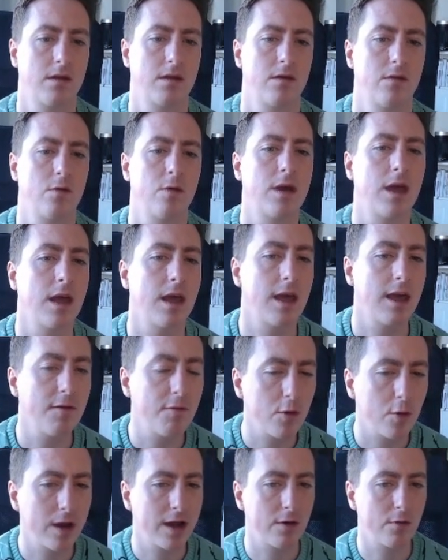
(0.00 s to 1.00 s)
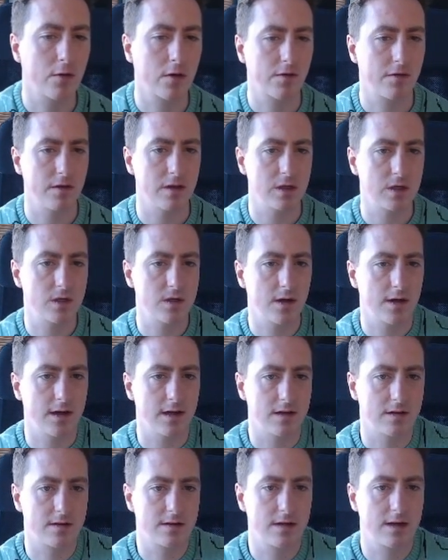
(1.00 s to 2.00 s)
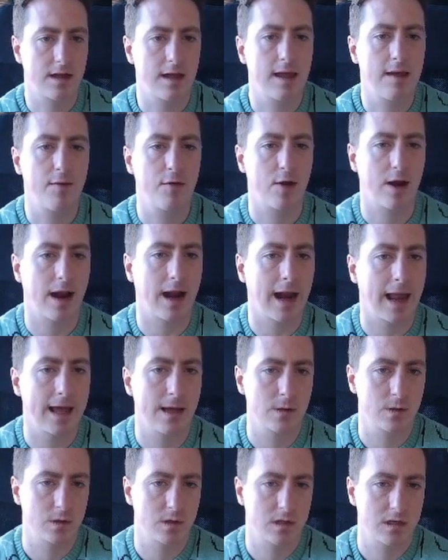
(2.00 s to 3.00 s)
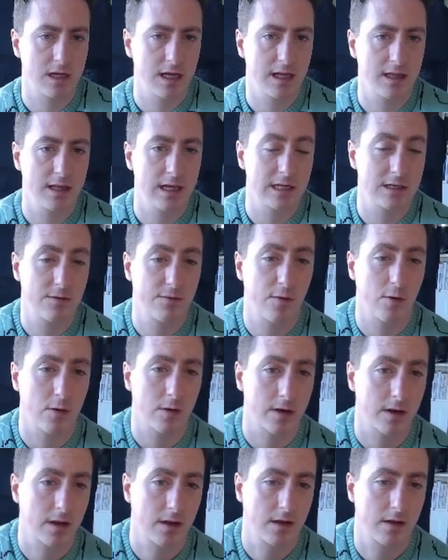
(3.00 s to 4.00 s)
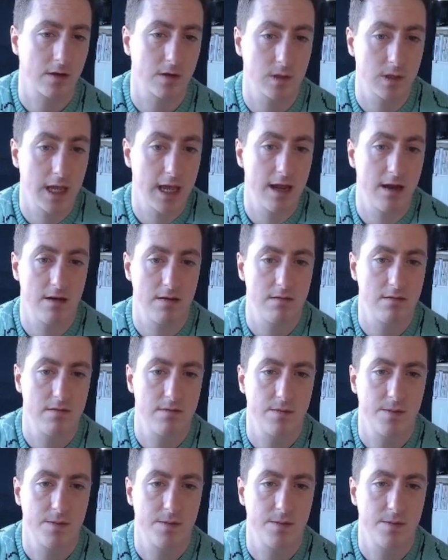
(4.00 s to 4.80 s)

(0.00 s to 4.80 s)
we can give away a rook for this knight if it allows us to hit this fork, because then